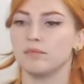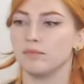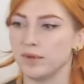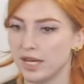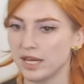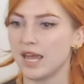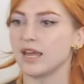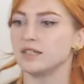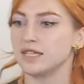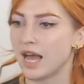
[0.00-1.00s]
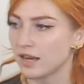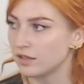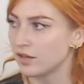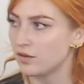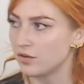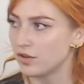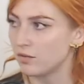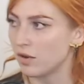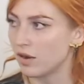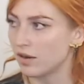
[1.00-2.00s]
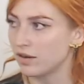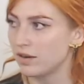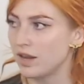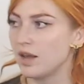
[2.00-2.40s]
be exactly who you are,